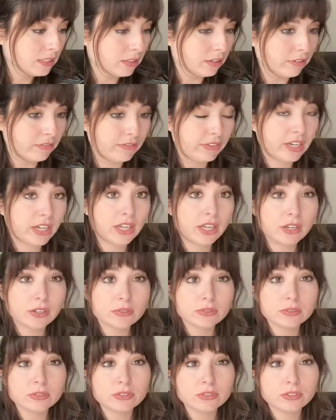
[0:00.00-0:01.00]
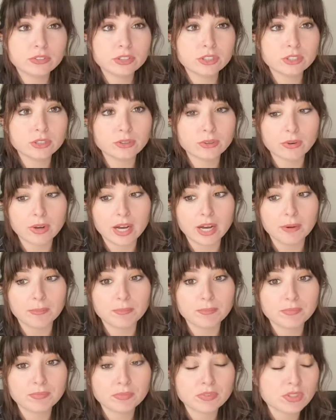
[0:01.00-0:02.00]
They're videos to
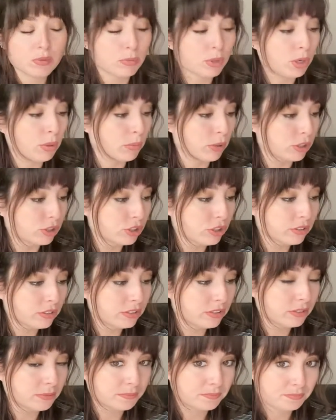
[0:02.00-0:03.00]
some commercials.